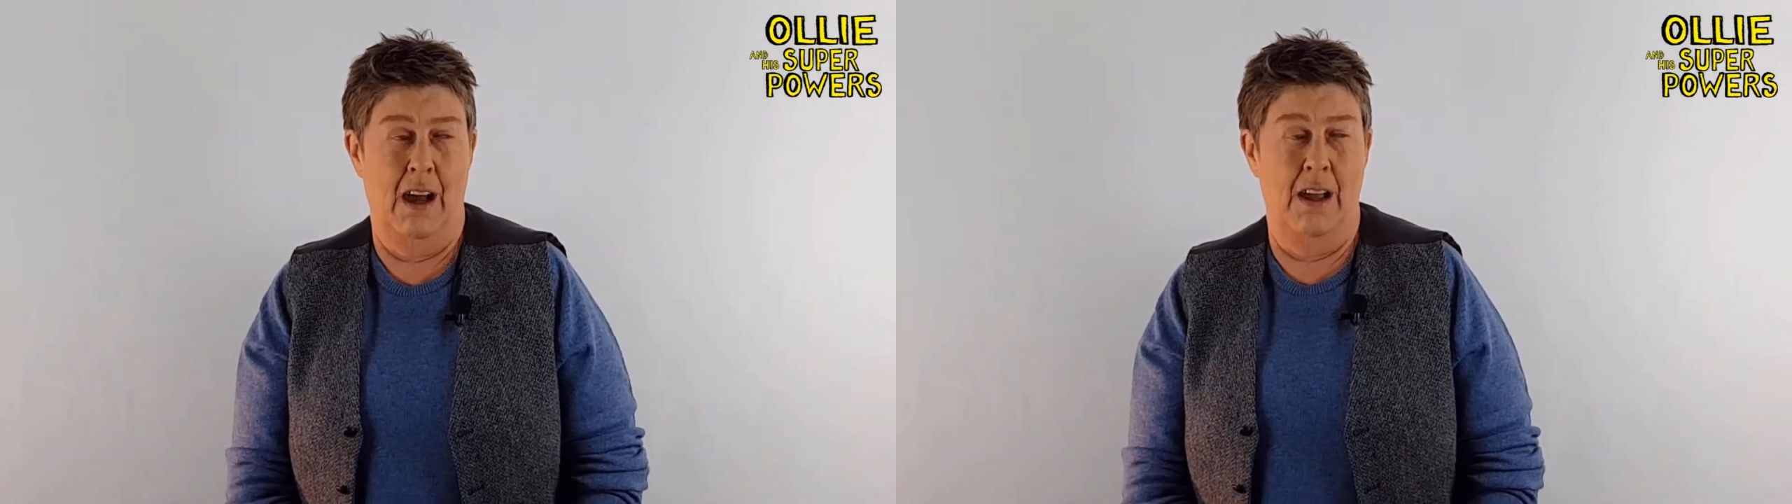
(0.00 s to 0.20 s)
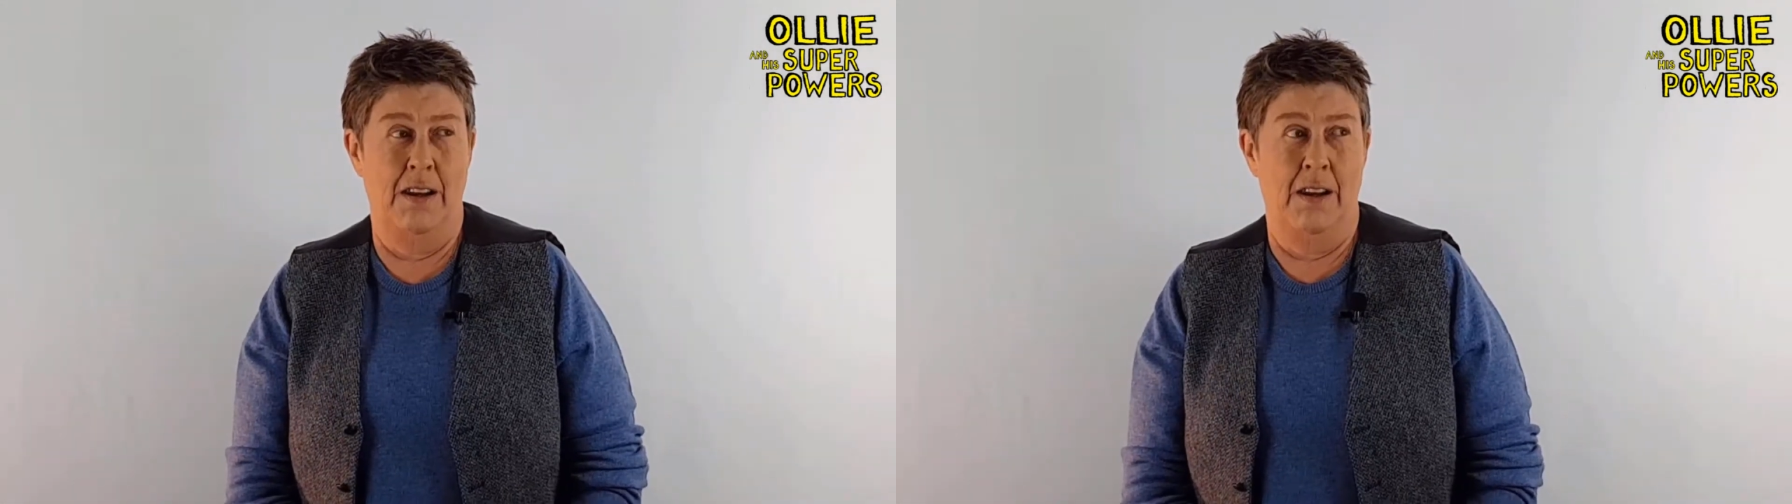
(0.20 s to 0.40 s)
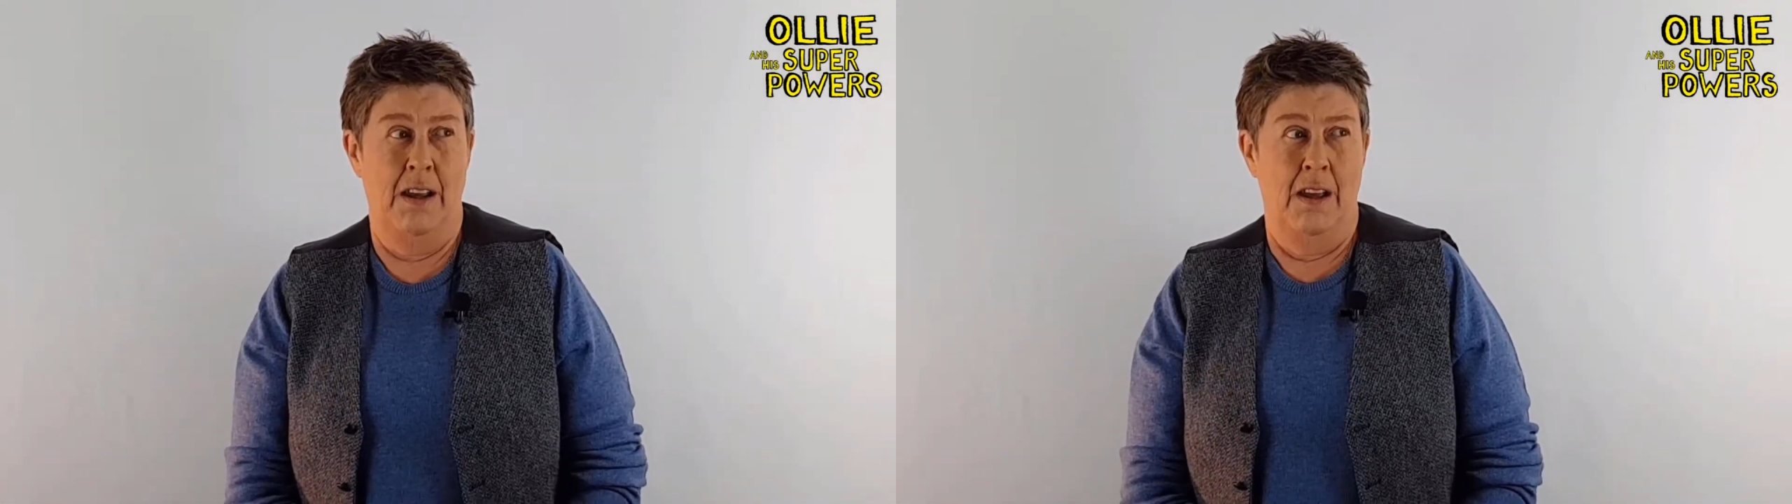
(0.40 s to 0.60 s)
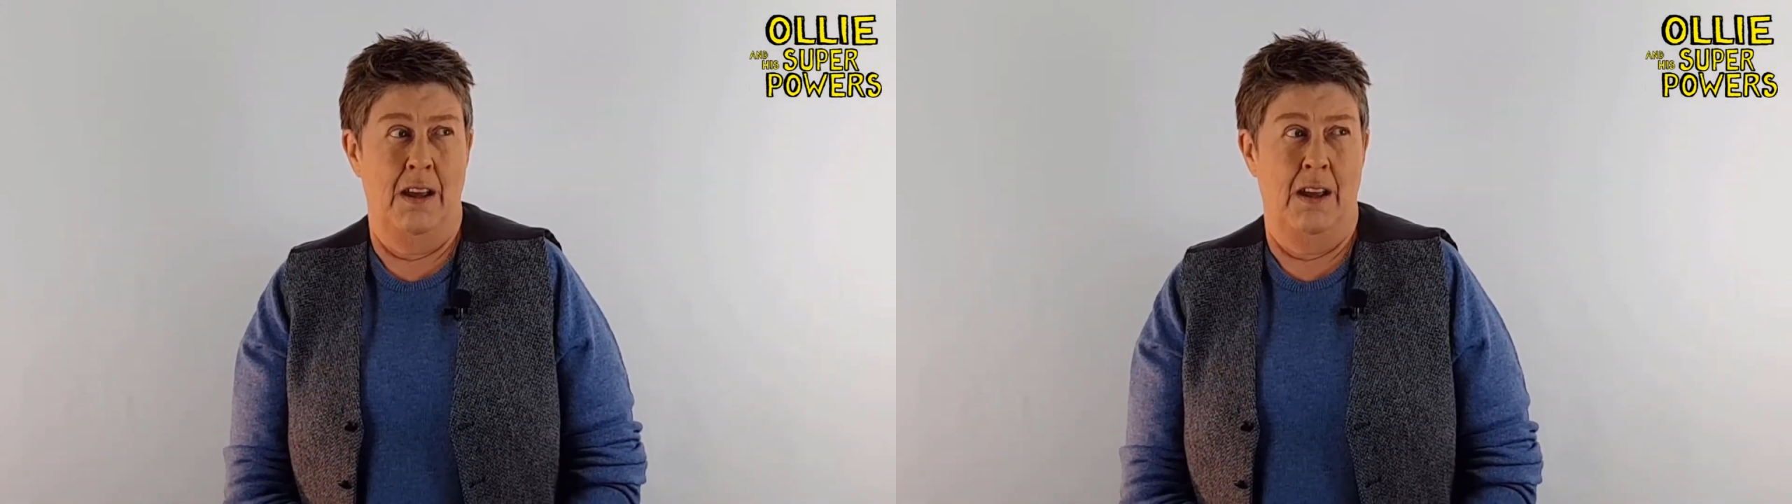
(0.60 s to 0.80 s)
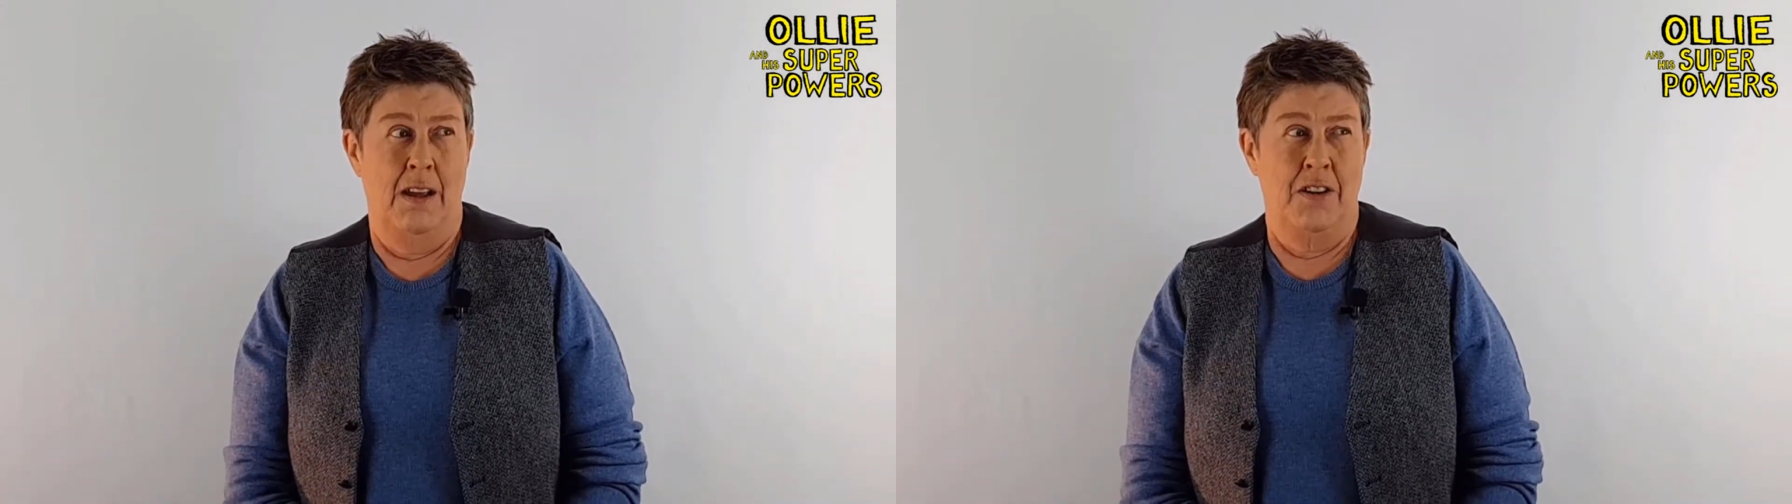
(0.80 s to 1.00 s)
And
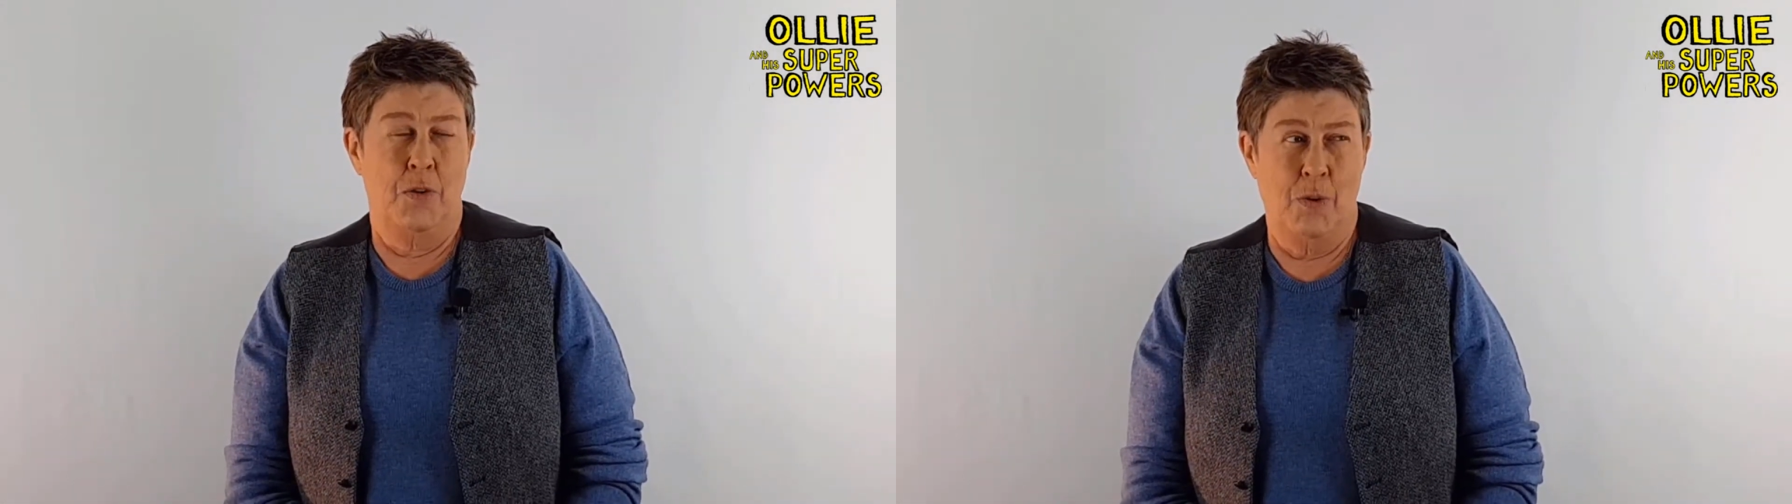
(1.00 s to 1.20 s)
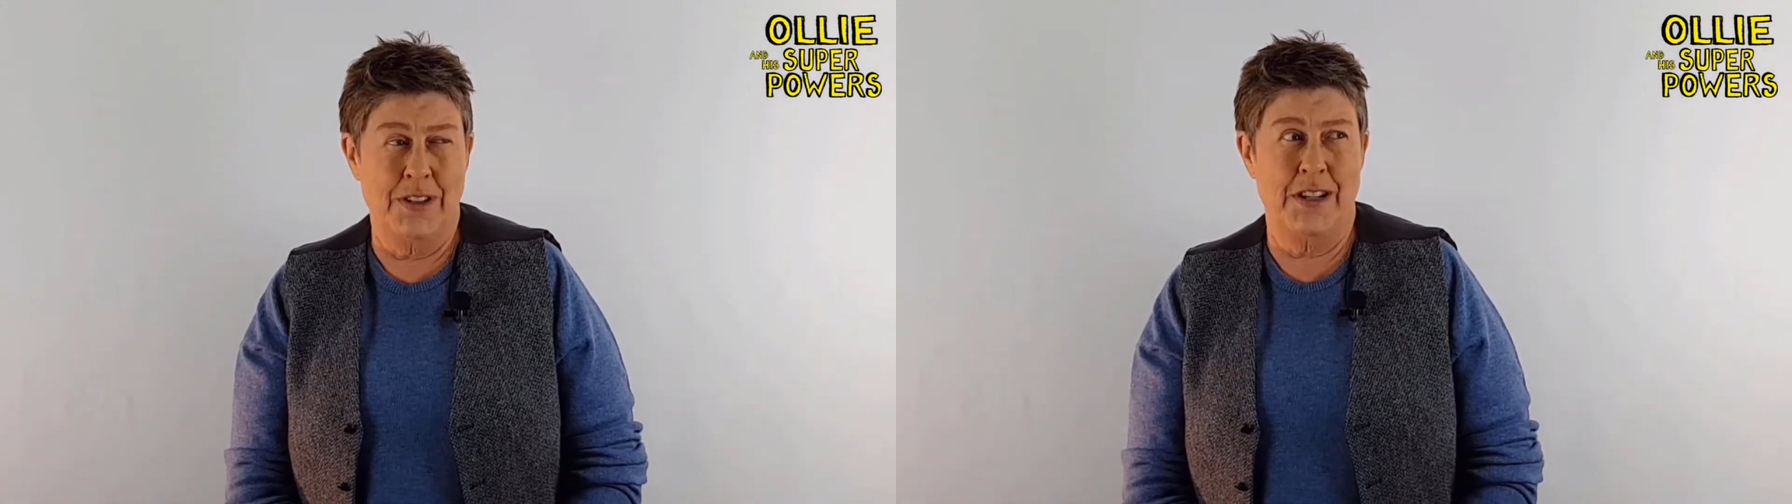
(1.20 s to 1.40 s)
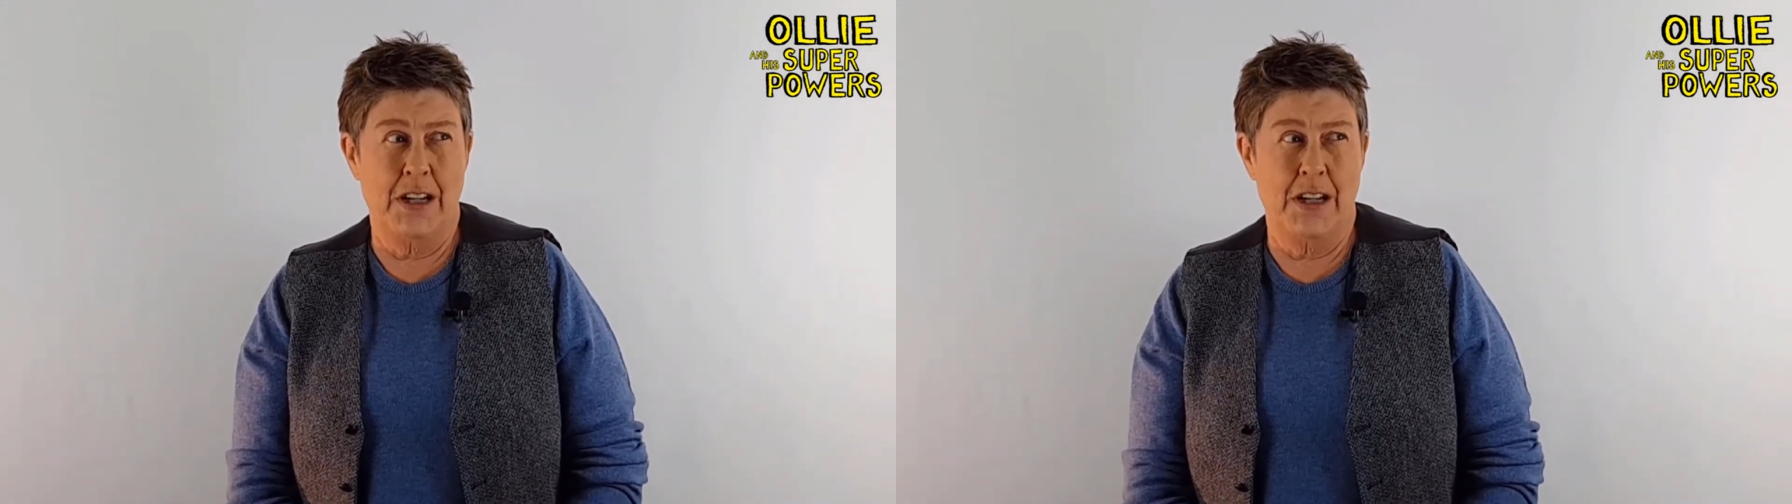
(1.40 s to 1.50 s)
she wanted